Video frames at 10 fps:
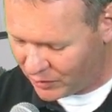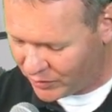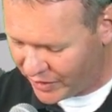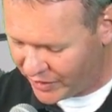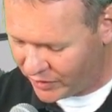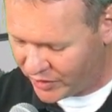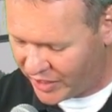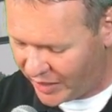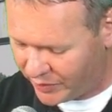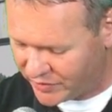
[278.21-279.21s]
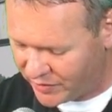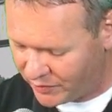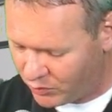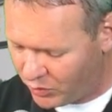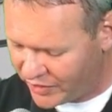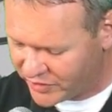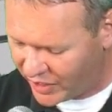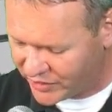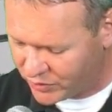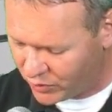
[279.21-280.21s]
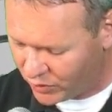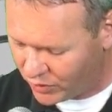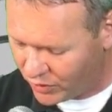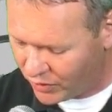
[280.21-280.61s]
located on the campus of West High School,